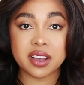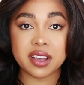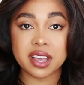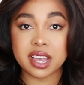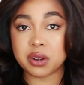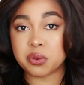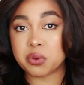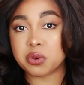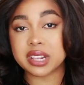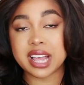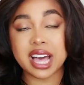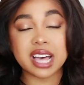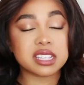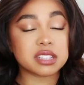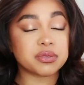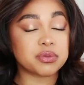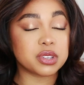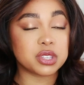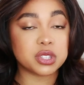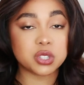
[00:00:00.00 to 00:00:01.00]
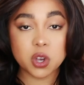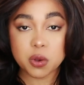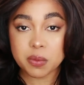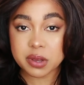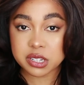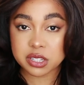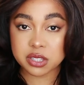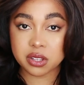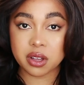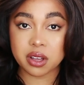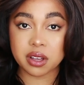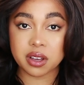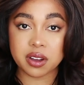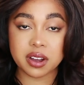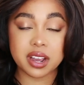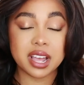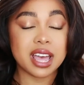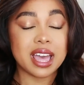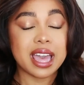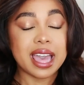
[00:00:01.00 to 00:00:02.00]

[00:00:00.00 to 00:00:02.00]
It will last for so much longer,